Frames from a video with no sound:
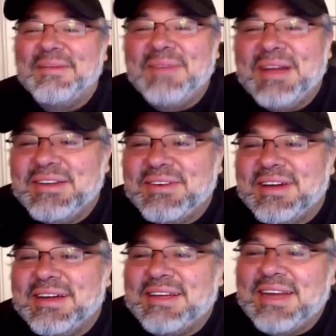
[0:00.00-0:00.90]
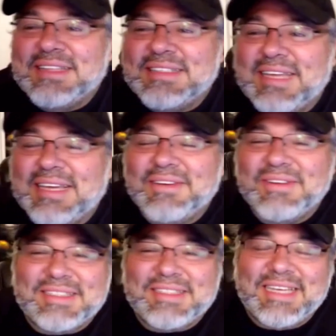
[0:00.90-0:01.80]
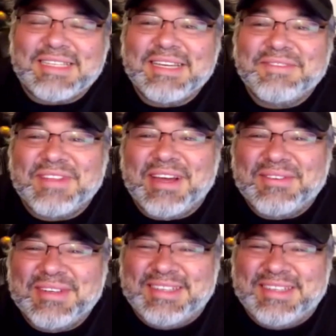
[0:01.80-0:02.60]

man, you're gonna have to take the hit for that one.